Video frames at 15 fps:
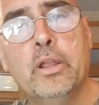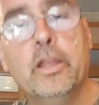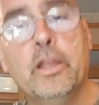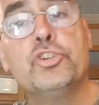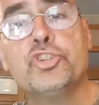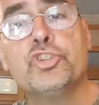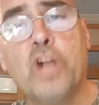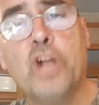
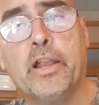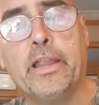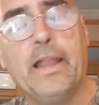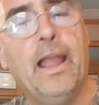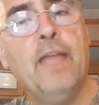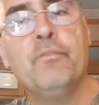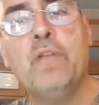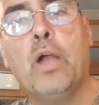It's shocking.
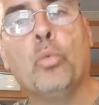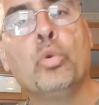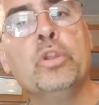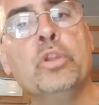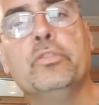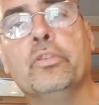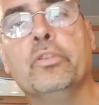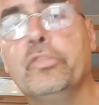I have not
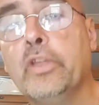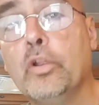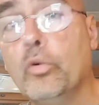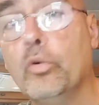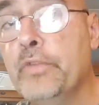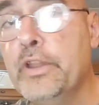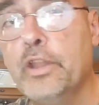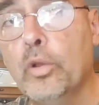released a single
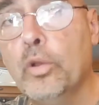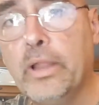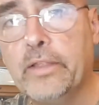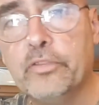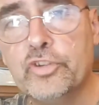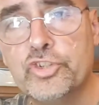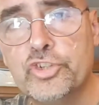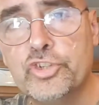video
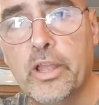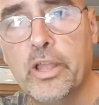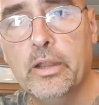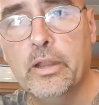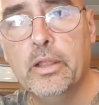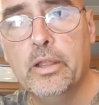like this yet.